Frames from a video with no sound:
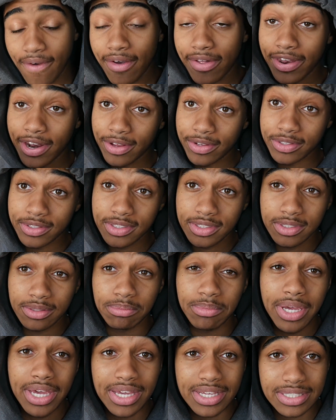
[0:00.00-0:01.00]
Now this is
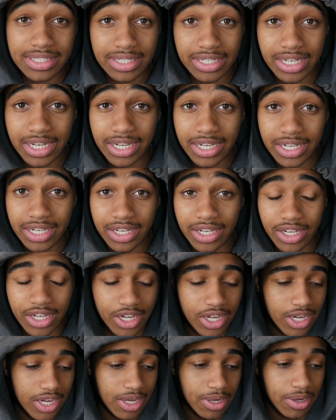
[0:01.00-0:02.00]
amazing
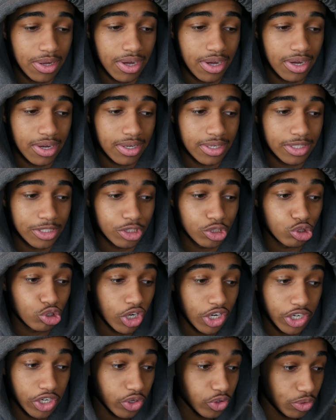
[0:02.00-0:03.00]
uh,
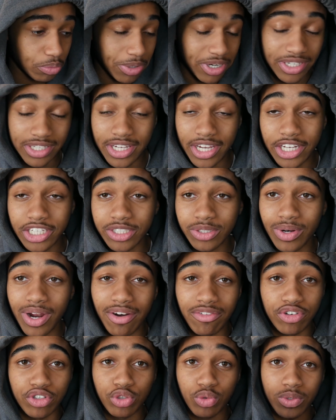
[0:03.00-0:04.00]
drug or medication,
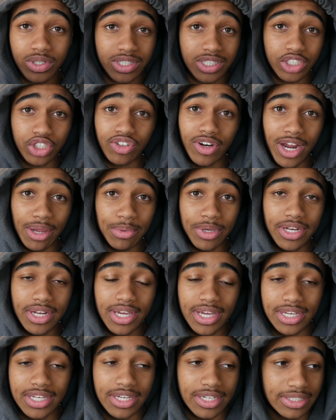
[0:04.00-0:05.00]
however you want to describe it,
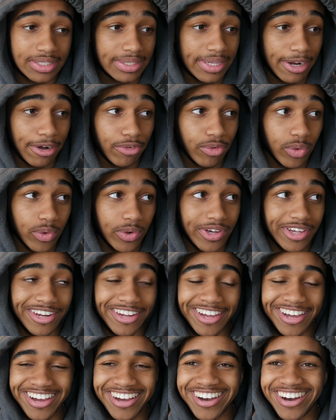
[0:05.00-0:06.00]
a steroid
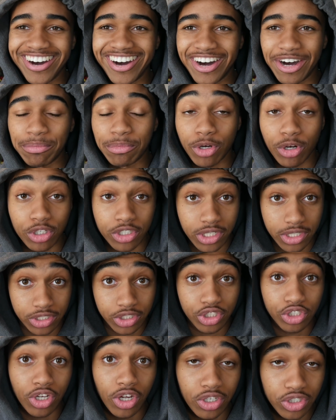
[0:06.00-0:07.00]
um, called
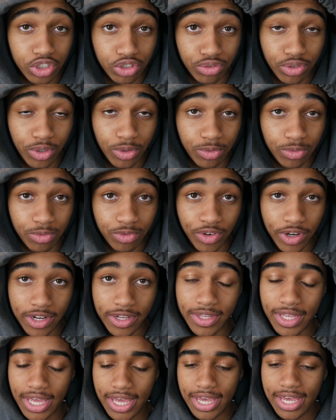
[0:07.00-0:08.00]
testosterone,
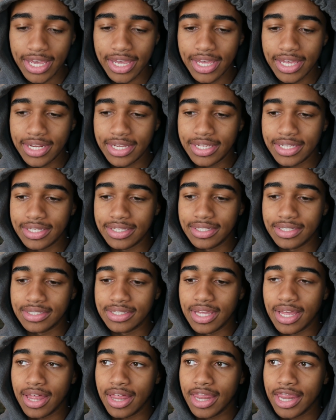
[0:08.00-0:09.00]
right? It is
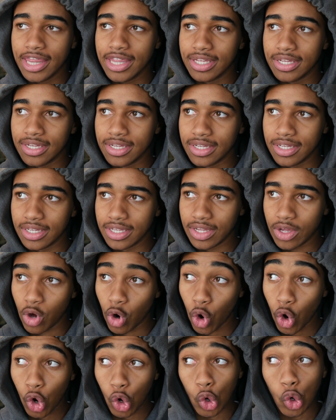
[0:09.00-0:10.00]
the
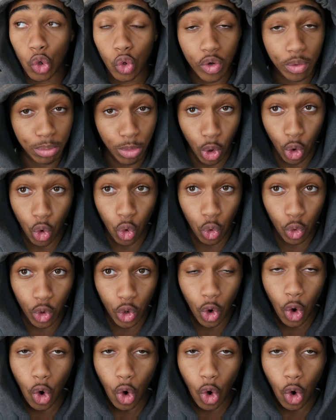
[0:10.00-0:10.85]
hormone,